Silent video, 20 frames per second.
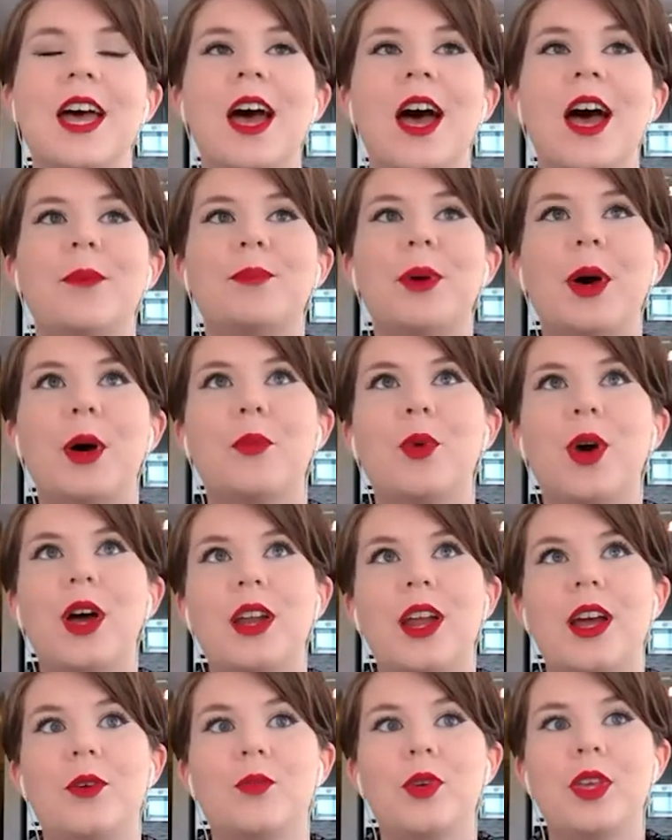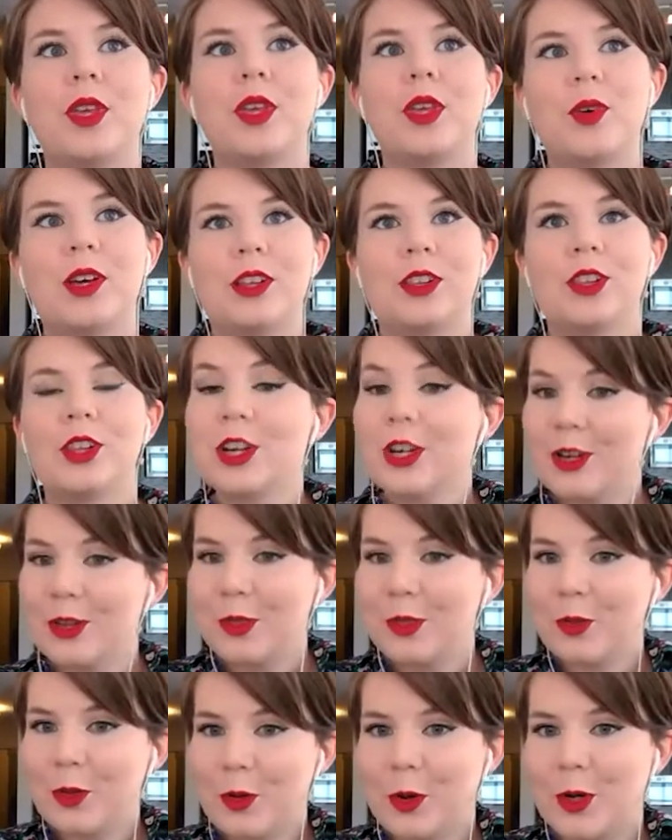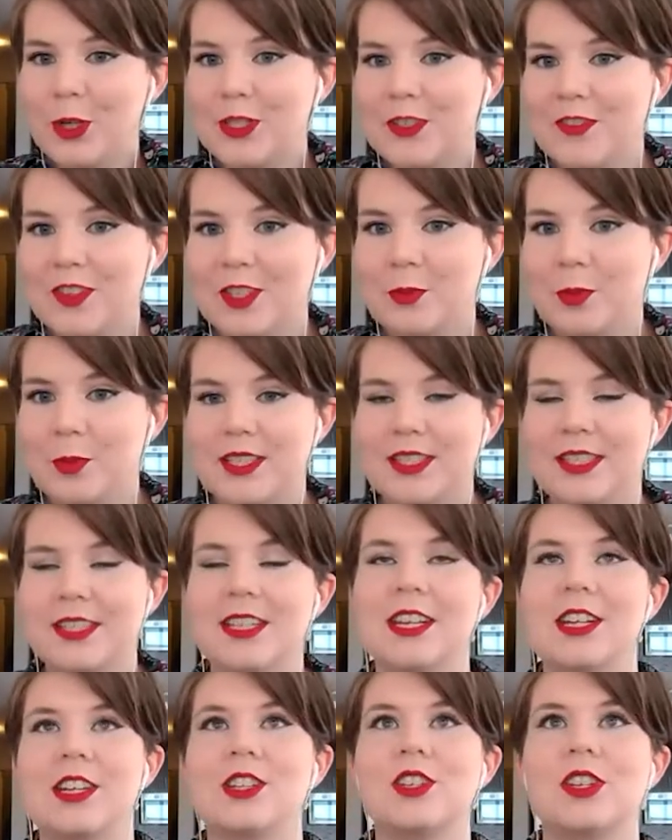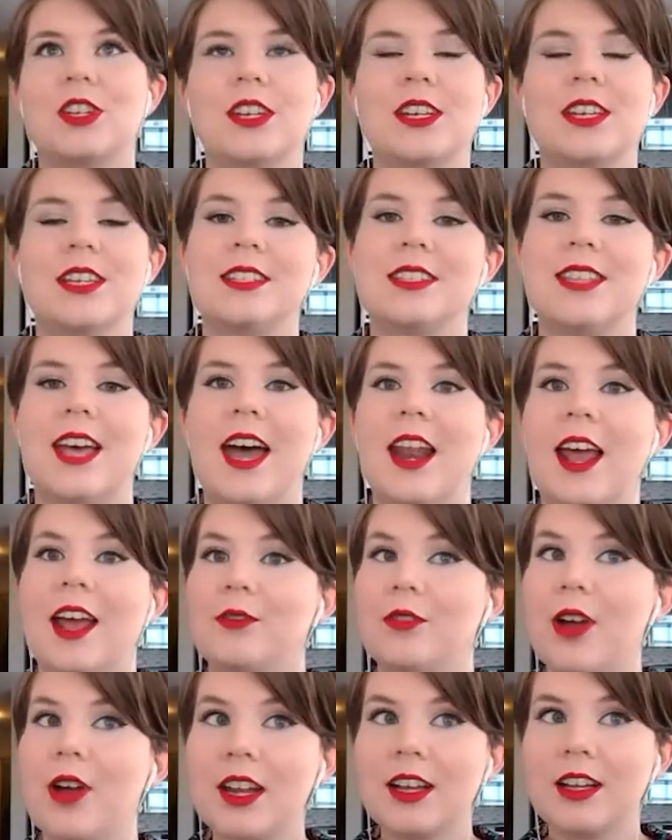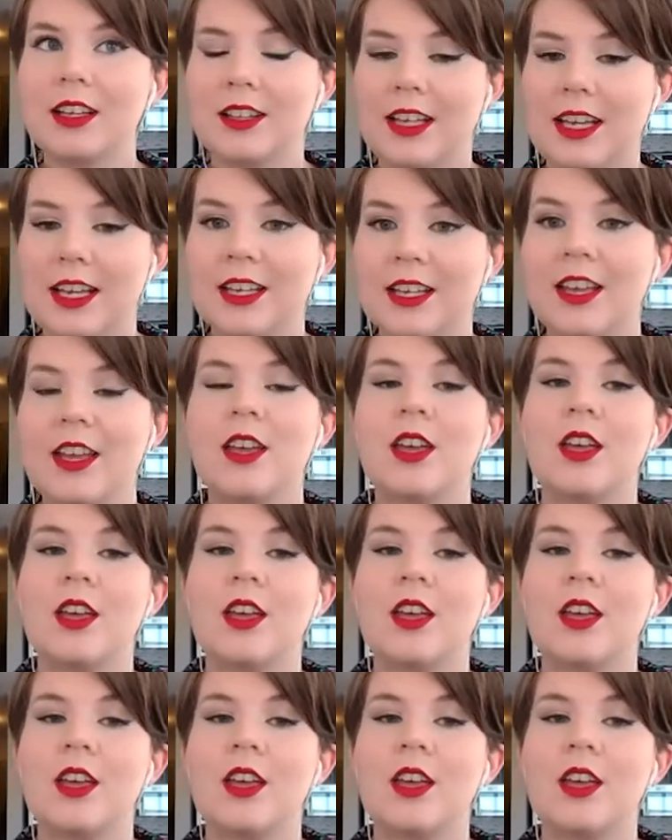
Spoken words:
But what we will learn through the course of this presentation is that, ironically,